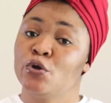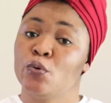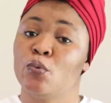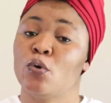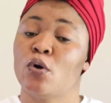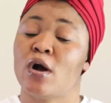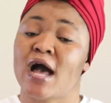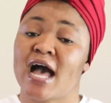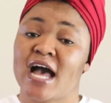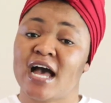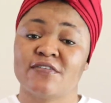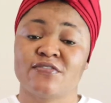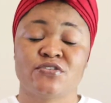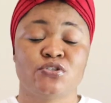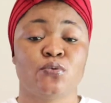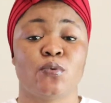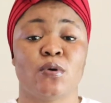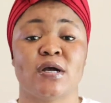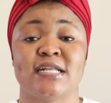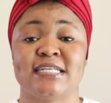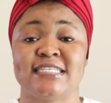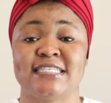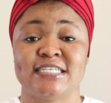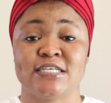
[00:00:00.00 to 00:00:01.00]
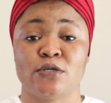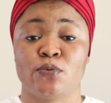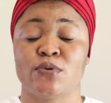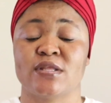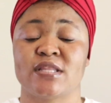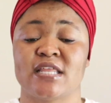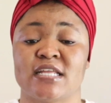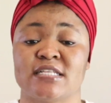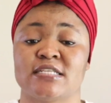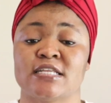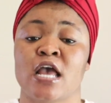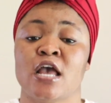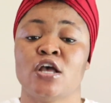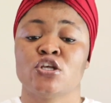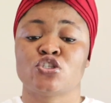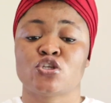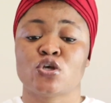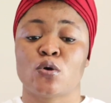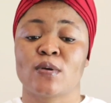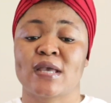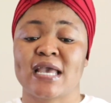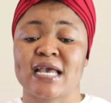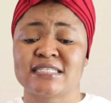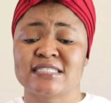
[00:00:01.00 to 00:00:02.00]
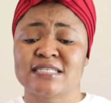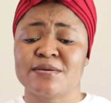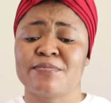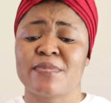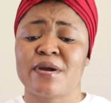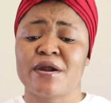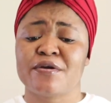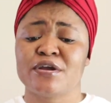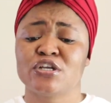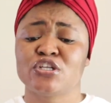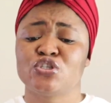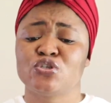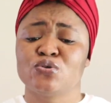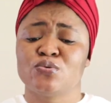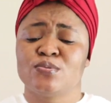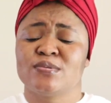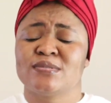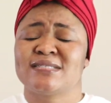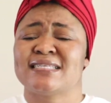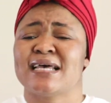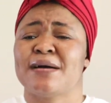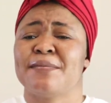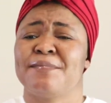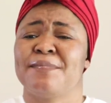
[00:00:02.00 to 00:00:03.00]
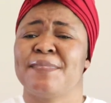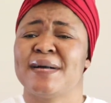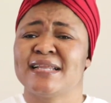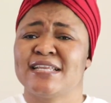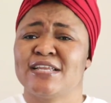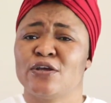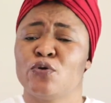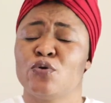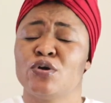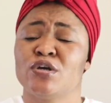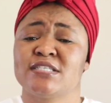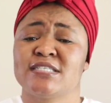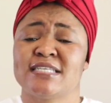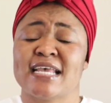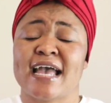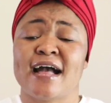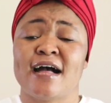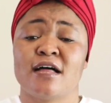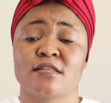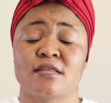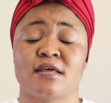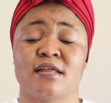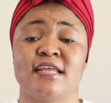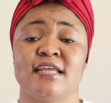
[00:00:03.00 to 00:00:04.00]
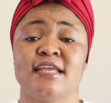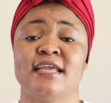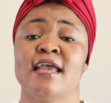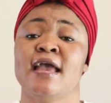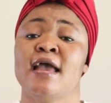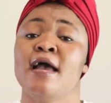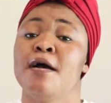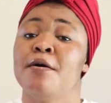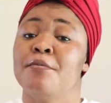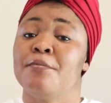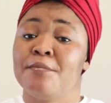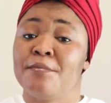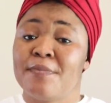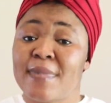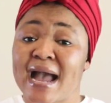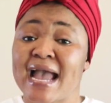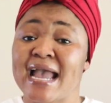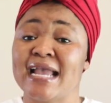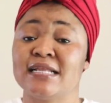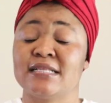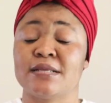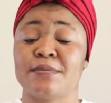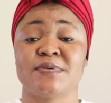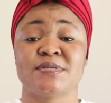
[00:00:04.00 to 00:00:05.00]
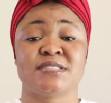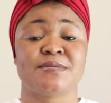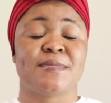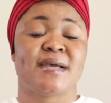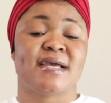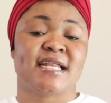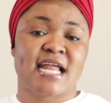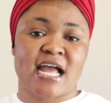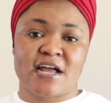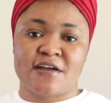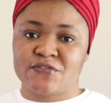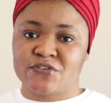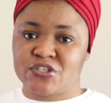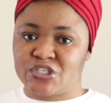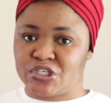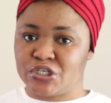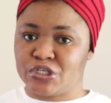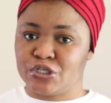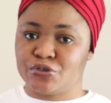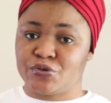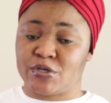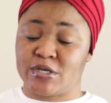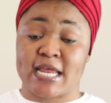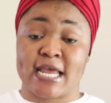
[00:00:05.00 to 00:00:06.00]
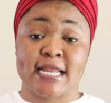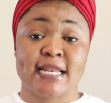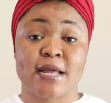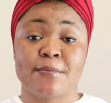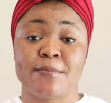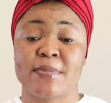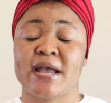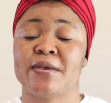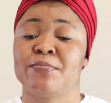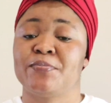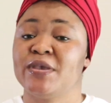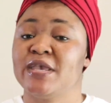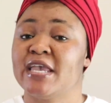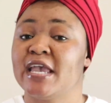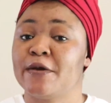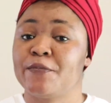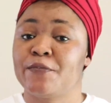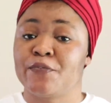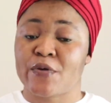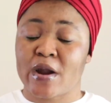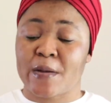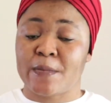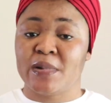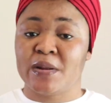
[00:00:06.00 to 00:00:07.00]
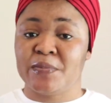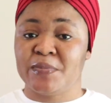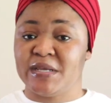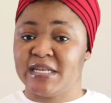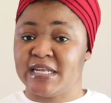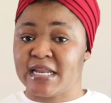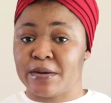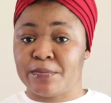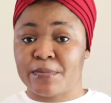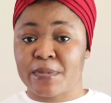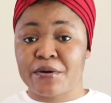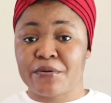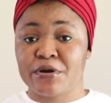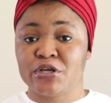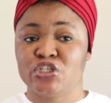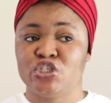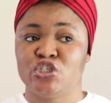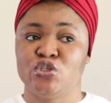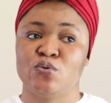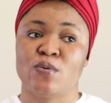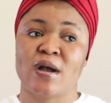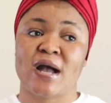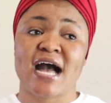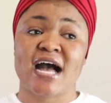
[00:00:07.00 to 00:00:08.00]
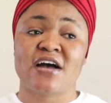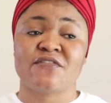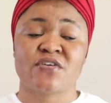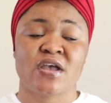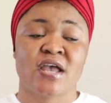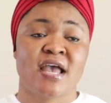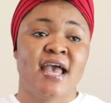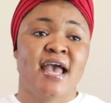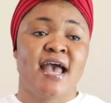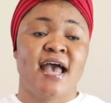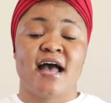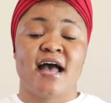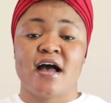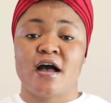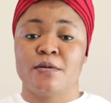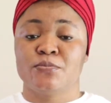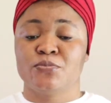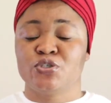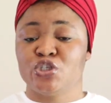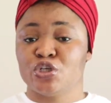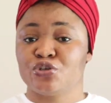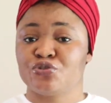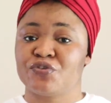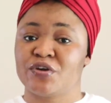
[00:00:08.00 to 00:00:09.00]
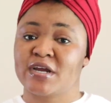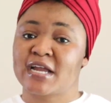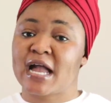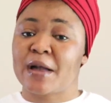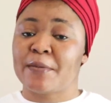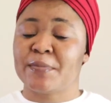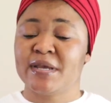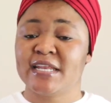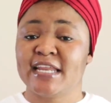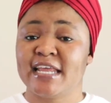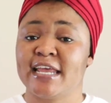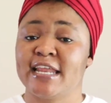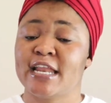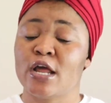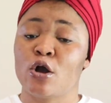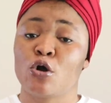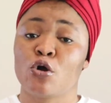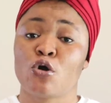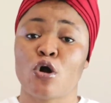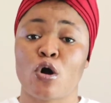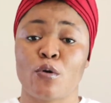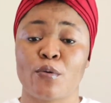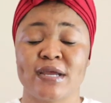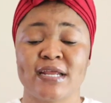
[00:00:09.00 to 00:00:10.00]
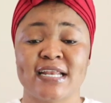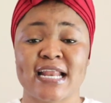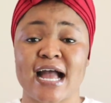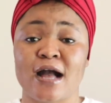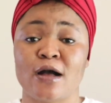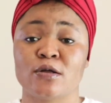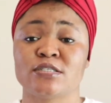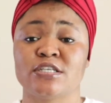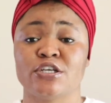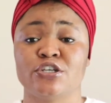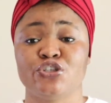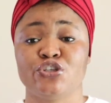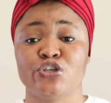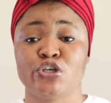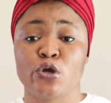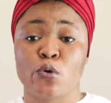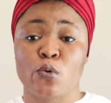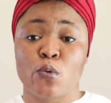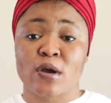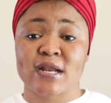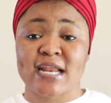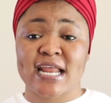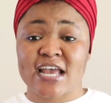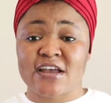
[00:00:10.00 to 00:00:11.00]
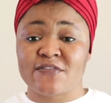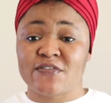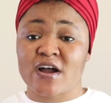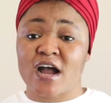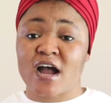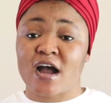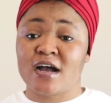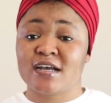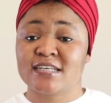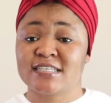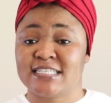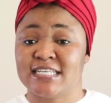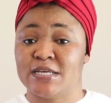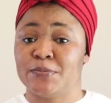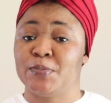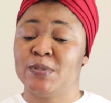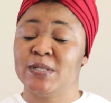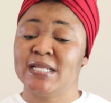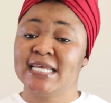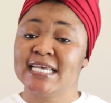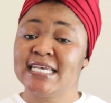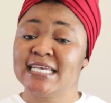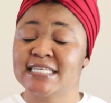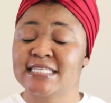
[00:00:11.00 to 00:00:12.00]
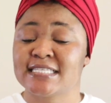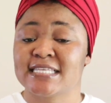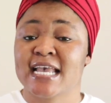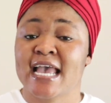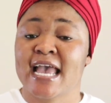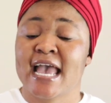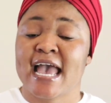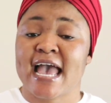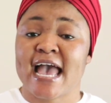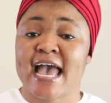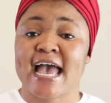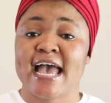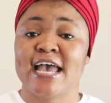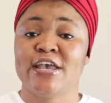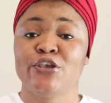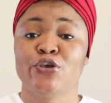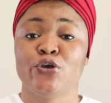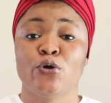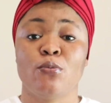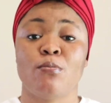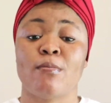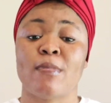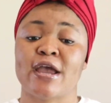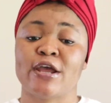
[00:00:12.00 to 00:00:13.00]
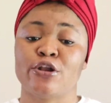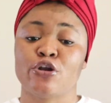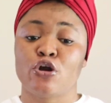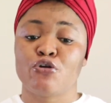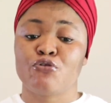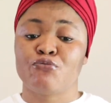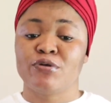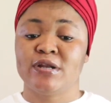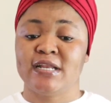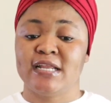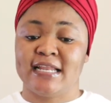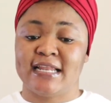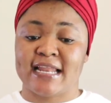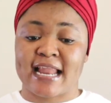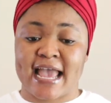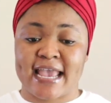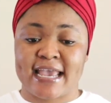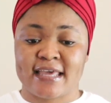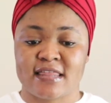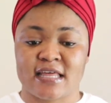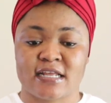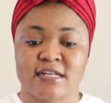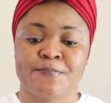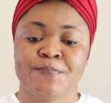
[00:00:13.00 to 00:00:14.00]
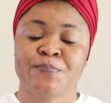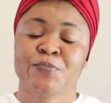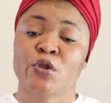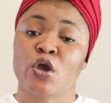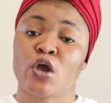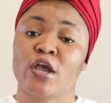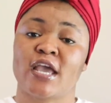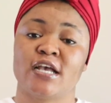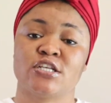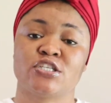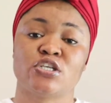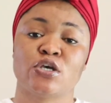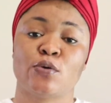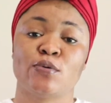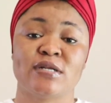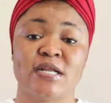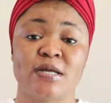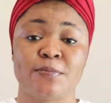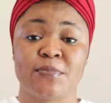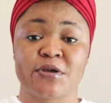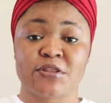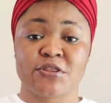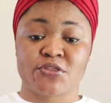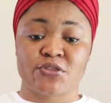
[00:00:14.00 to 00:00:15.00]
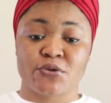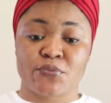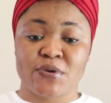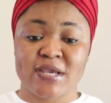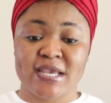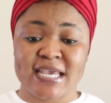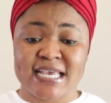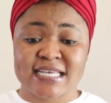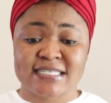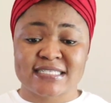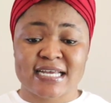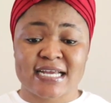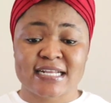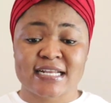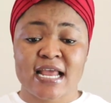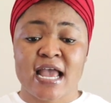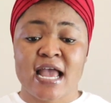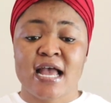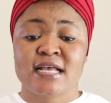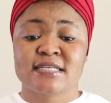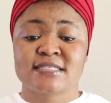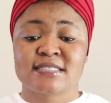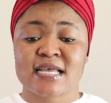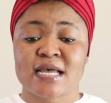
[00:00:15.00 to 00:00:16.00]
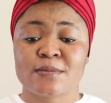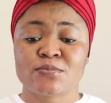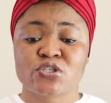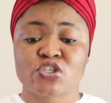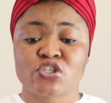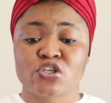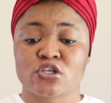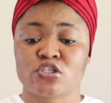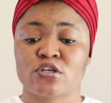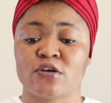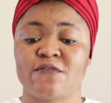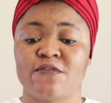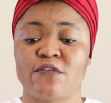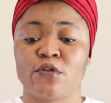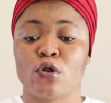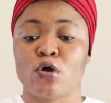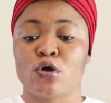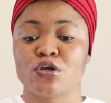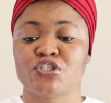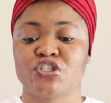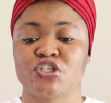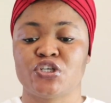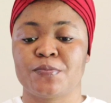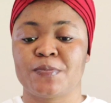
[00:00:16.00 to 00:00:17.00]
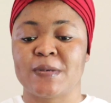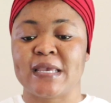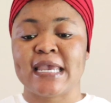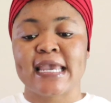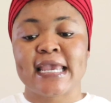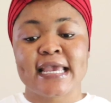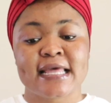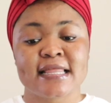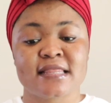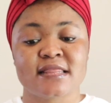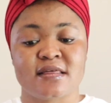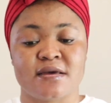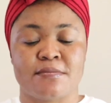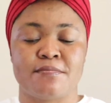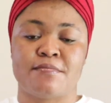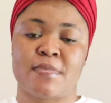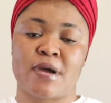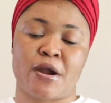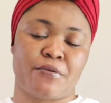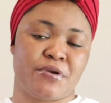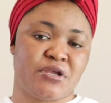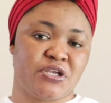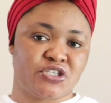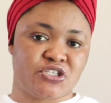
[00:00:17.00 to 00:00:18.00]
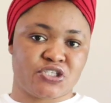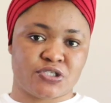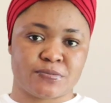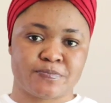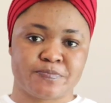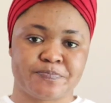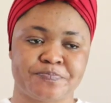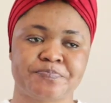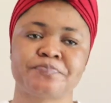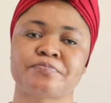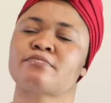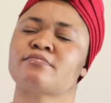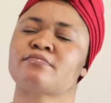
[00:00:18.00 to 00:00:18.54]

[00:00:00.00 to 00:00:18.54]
you will have to uh, deal with it so getting married to somebody who is elderly might the person might have children and that might be a problem in the marriage you have um, children coming in and going out and doing whatever as they please and you might not really like that okay so number three is that some sort of lordship in the marriage